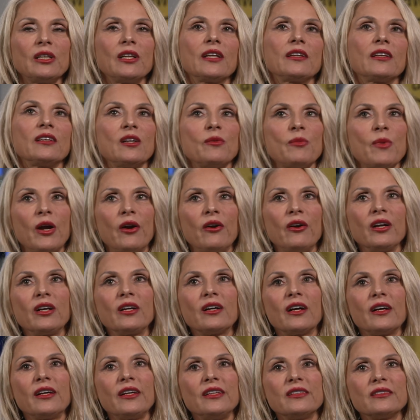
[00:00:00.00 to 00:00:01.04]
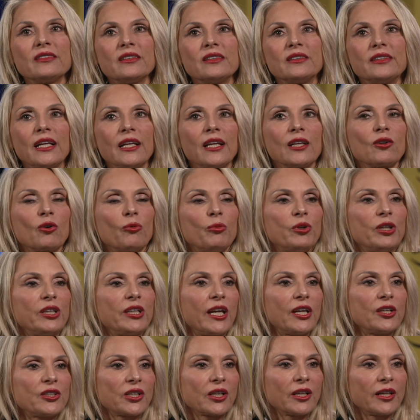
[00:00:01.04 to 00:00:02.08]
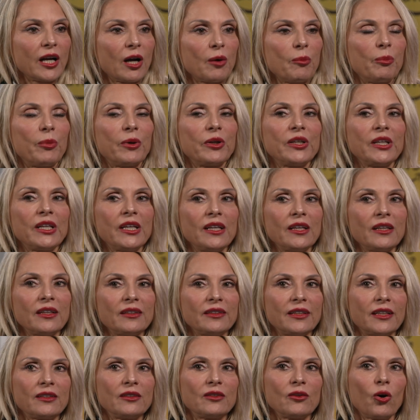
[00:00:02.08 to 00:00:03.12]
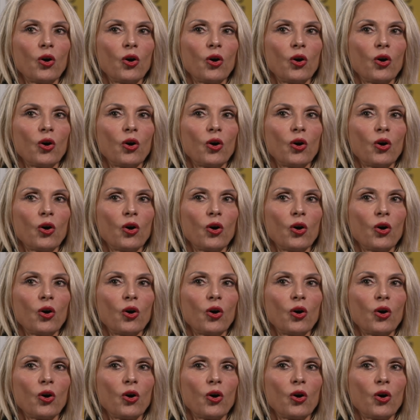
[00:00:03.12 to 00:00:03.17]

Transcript: Latin America is a telecommunication company that